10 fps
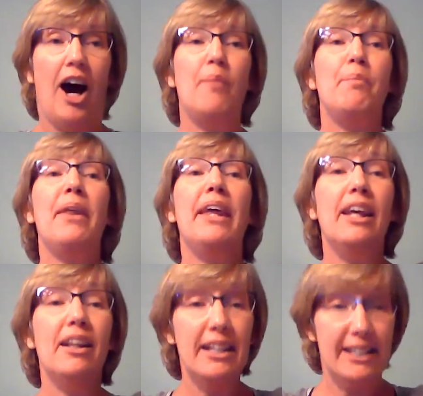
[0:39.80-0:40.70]
up the
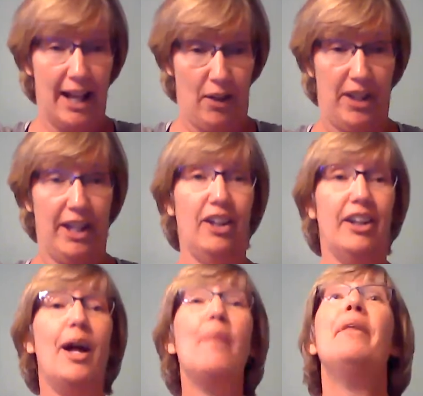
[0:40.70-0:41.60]
hill and down the hill,
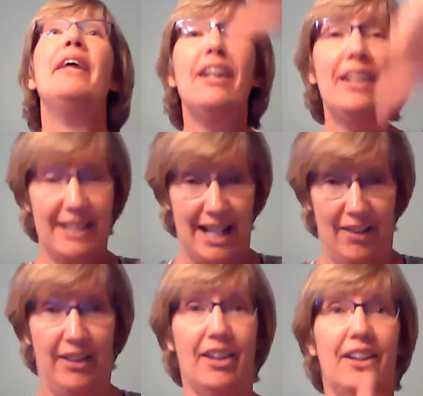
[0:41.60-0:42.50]
and up the hill and
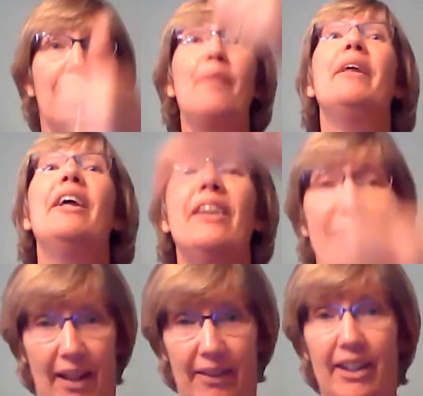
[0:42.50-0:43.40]
down the hill, and up the hill and
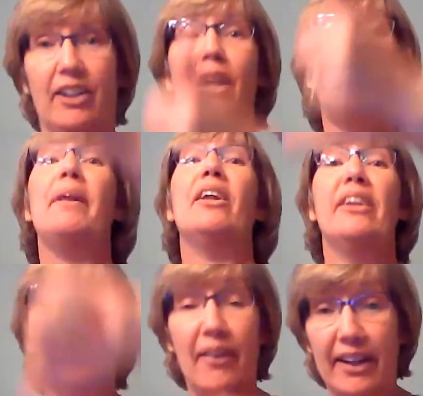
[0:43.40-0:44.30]
down the hill, and up the hill
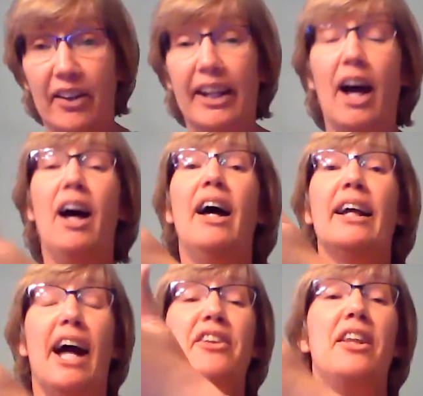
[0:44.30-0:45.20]
and down the hill, and
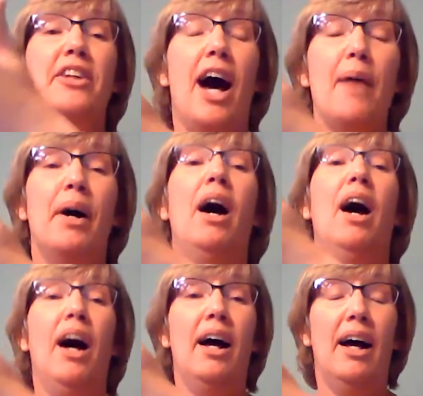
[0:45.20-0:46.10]
got to the top.
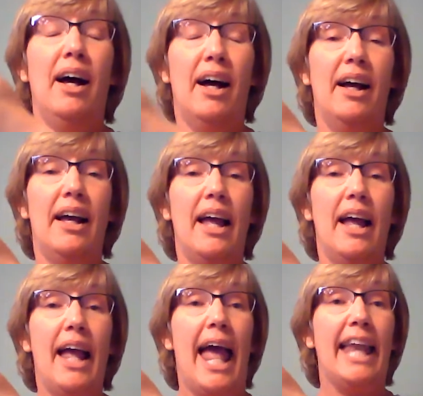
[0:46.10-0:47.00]

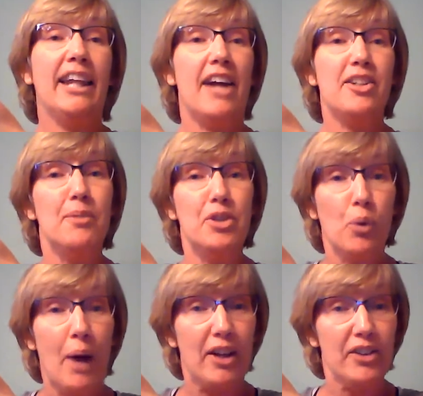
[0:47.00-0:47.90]
And he got to Mr.
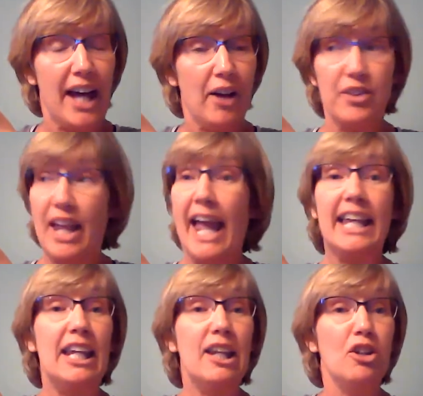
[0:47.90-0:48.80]
Waggle's house, and
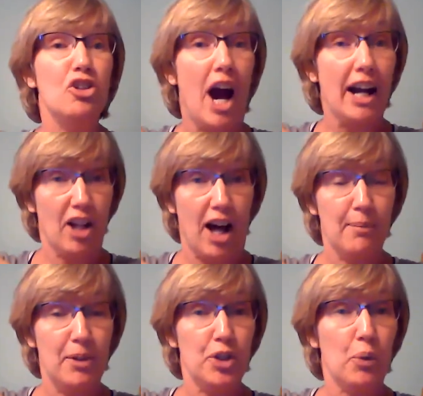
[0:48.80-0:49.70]
he knocked on
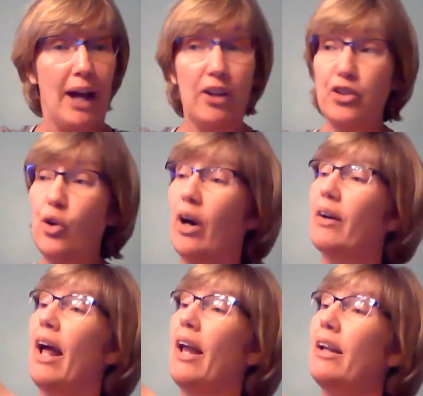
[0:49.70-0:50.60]
Mr. Waggle's door.
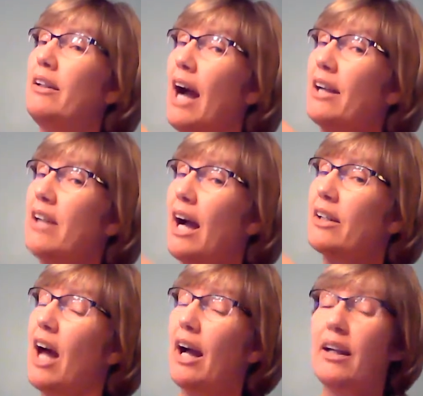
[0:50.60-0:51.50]
Knock, knock,
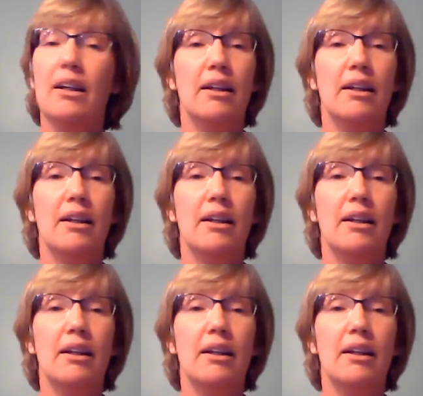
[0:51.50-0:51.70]
knock. And